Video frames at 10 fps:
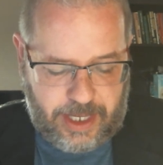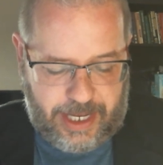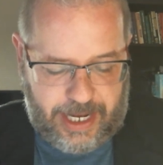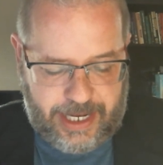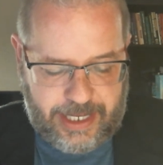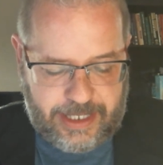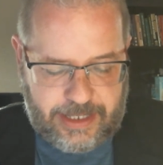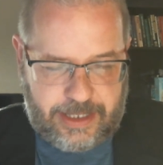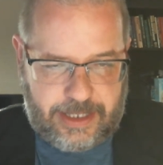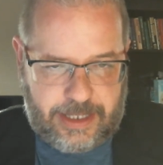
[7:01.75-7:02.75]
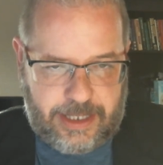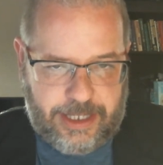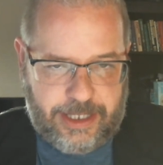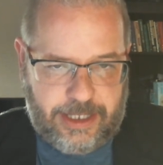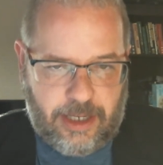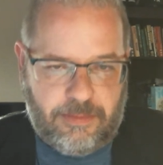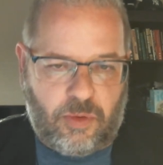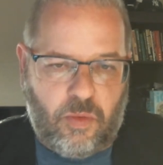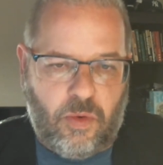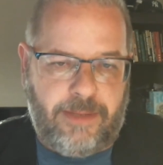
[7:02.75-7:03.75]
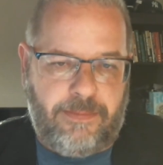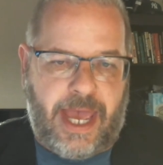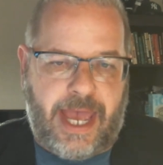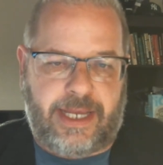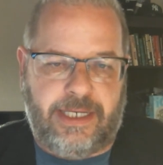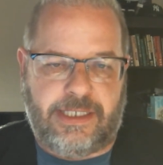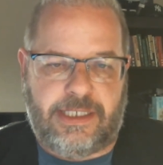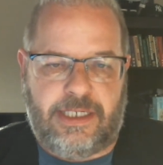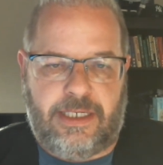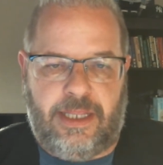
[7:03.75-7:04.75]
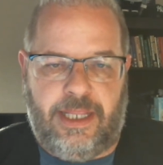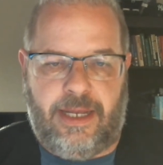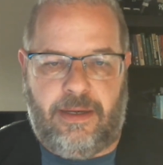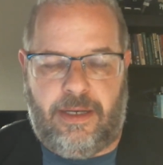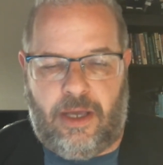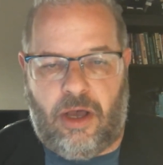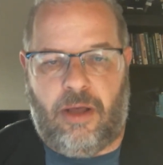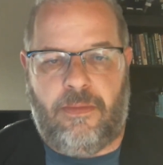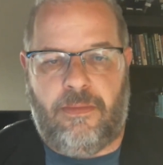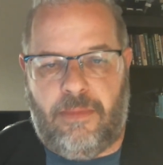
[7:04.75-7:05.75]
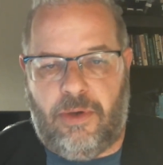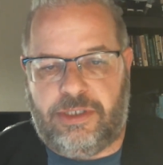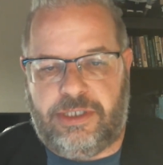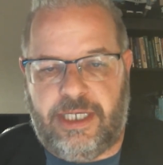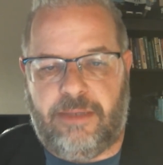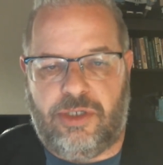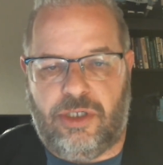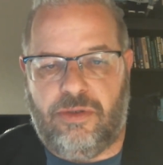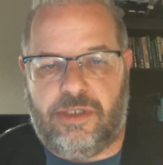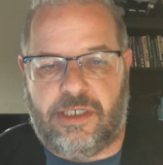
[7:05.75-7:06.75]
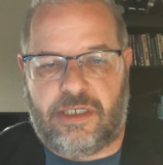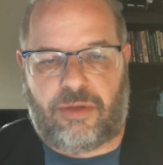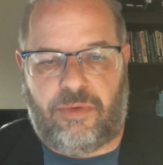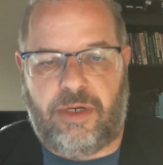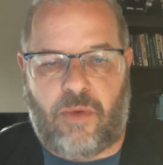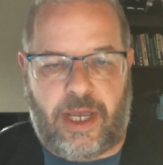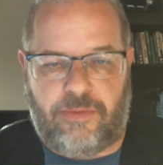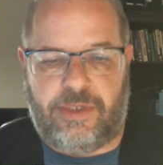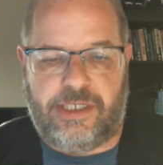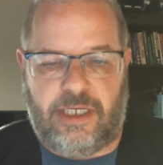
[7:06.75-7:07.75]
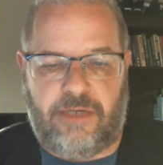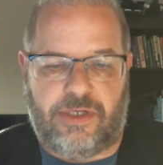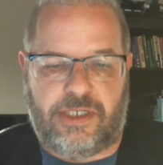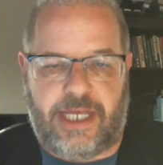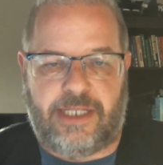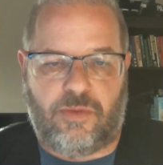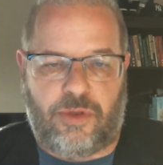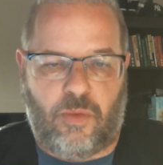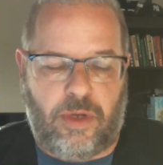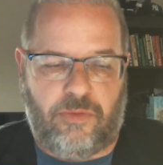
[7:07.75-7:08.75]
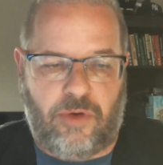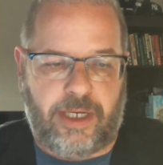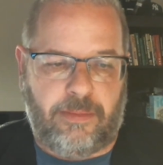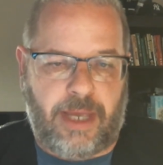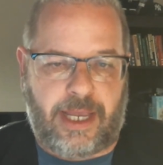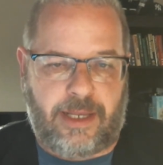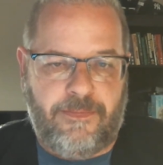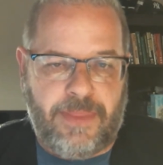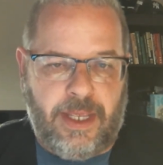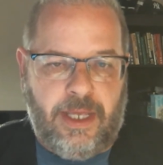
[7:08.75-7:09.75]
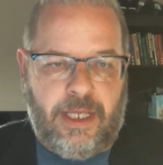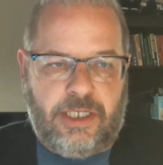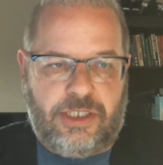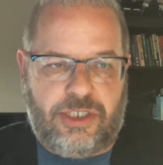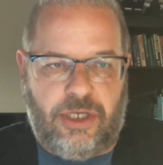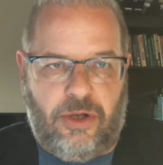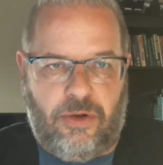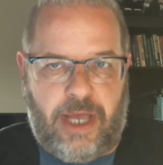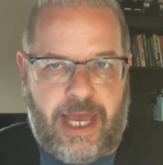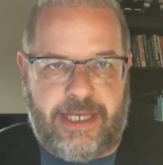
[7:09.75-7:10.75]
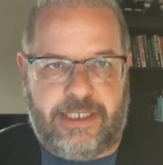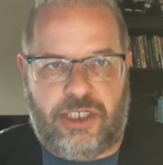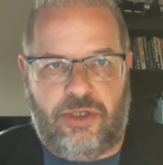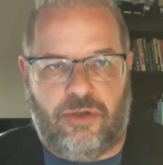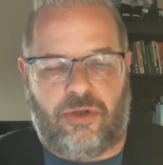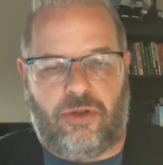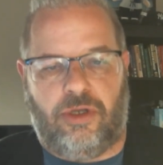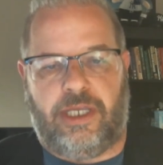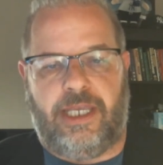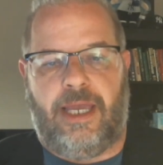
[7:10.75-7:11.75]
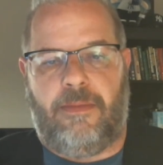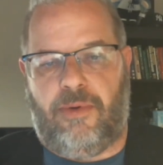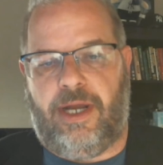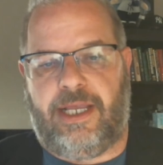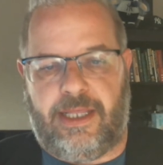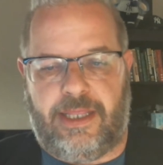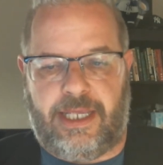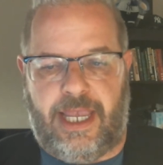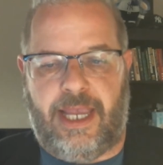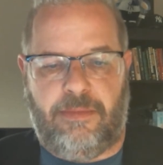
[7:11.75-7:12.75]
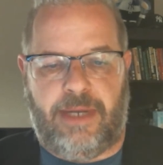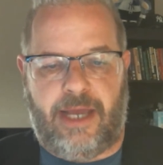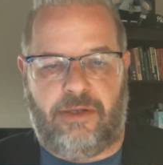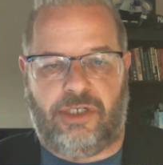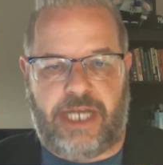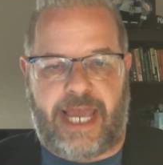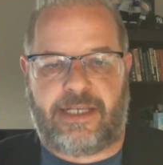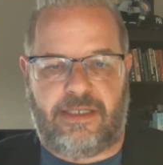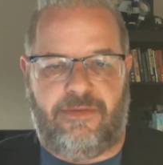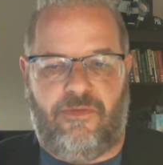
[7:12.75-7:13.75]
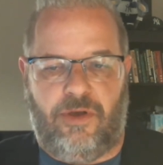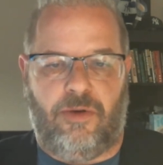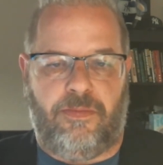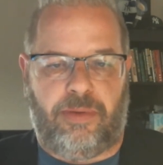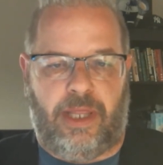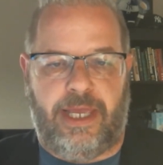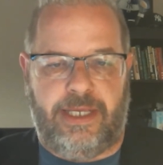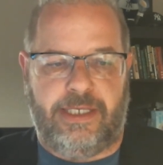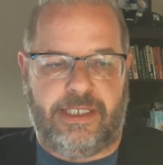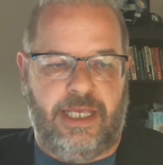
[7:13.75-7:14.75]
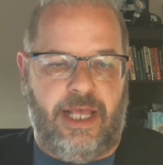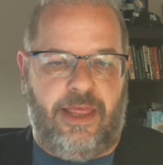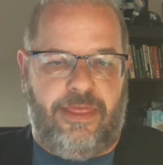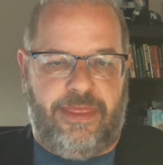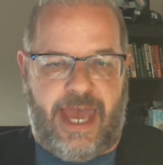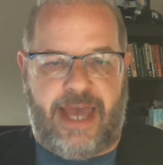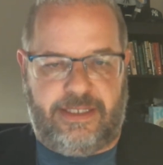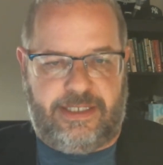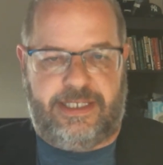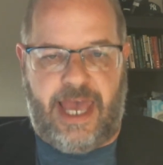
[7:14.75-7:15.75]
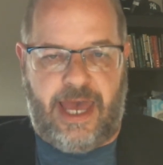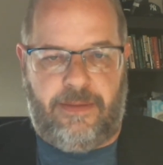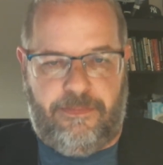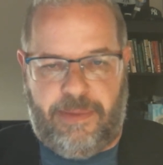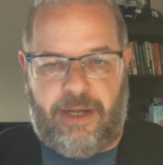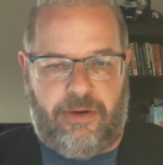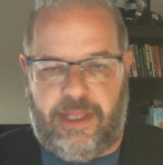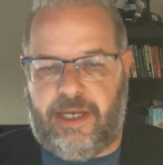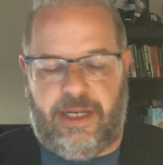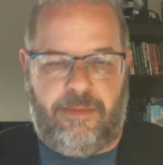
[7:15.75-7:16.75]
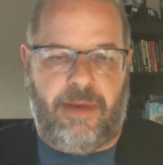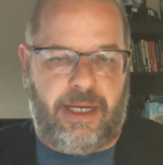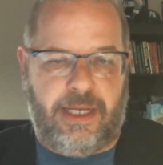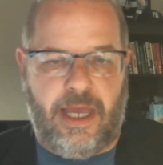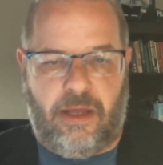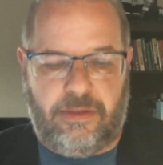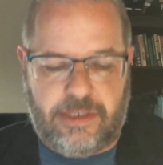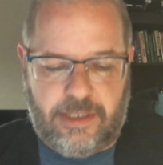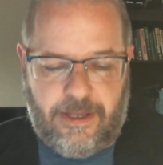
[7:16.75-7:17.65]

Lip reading: And the number one package that most teams use is 3 wide receiver sets with 1 running back. So as you're looking at breaking the game down, Jacksonville plays that set better than anybody else.